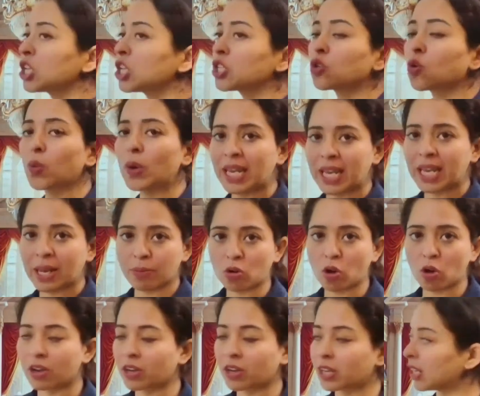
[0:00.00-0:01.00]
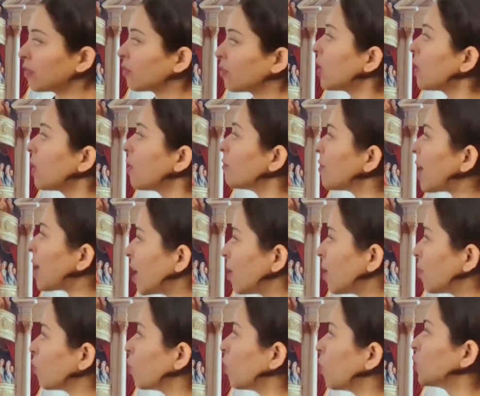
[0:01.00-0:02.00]
So William Congreve, Van
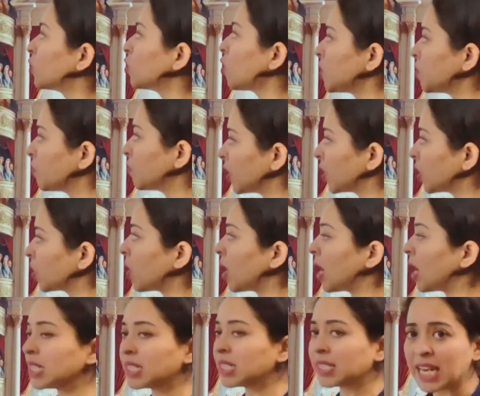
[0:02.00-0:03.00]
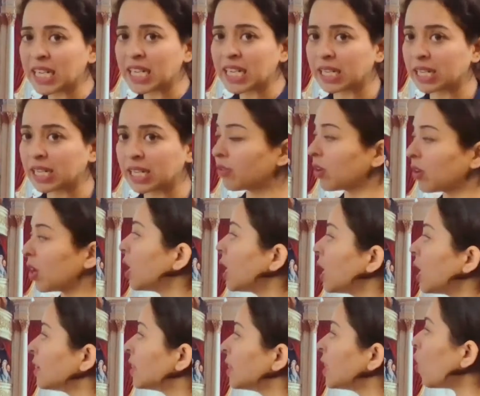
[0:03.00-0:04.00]
Brugh, George Farquhar, Centlivre,
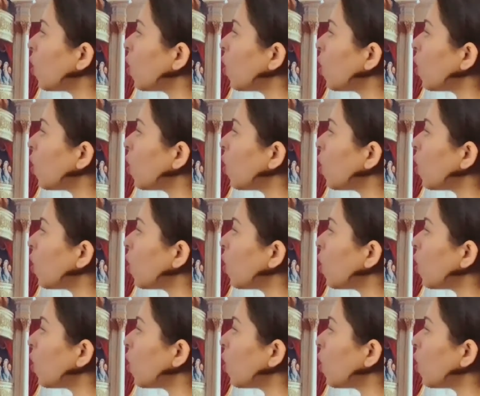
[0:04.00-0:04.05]
they